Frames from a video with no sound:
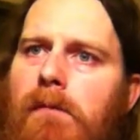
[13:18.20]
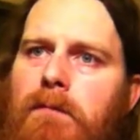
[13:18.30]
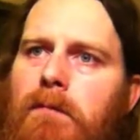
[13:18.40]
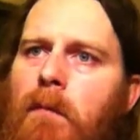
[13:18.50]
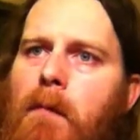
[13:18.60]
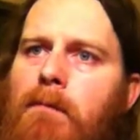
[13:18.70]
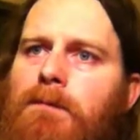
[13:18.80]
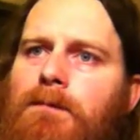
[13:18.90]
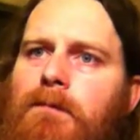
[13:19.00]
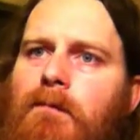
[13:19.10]
Hmm.
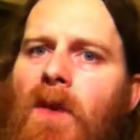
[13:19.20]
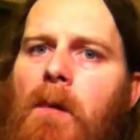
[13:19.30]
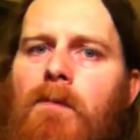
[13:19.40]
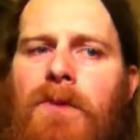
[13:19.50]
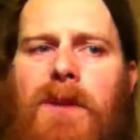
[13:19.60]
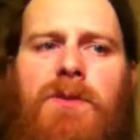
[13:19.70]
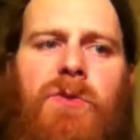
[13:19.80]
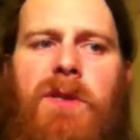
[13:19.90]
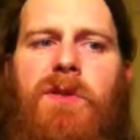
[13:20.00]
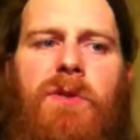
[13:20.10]
These
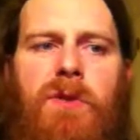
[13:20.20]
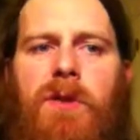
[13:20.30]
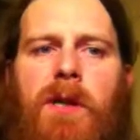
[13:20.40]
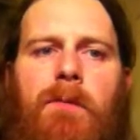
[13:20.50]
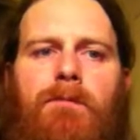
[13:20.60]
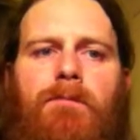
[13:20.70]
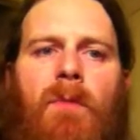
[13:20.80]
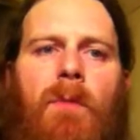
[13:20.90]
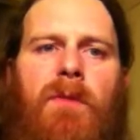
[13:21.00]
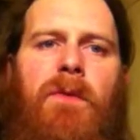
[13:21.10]
treats are good,
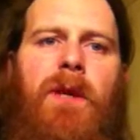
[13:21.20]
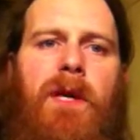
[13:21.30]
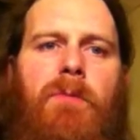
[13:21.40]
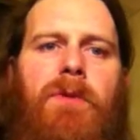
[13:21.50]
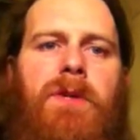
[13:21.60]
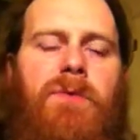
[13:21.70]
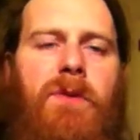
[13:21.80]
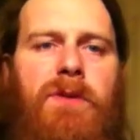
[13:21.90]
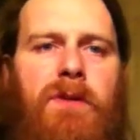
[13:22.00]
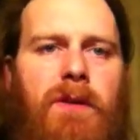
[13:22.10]
but forgettable. This
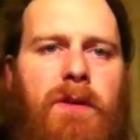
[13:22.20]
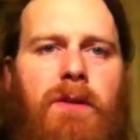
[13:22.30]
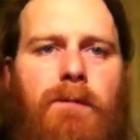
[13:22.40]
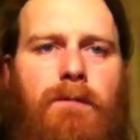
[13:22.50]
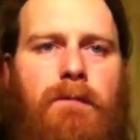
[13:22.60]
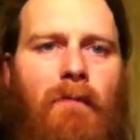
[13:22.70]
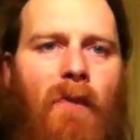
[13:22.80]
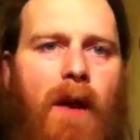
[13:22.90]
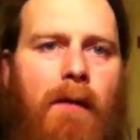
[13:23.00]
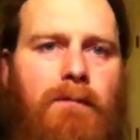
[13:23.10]
one's a little
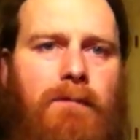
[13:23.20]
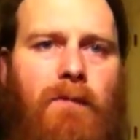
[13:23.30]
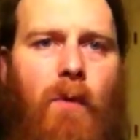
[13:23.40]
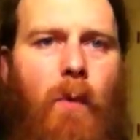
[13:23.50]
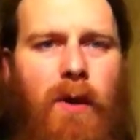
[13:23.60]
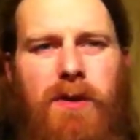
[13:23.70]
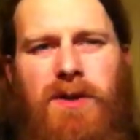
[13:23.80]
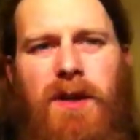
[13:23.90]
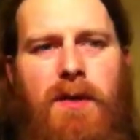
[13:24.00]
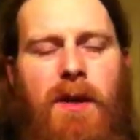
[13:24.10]

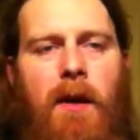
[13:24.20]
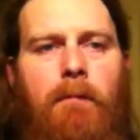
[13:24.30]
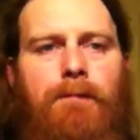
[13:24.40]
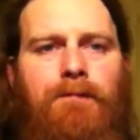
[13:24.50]
worse, I think.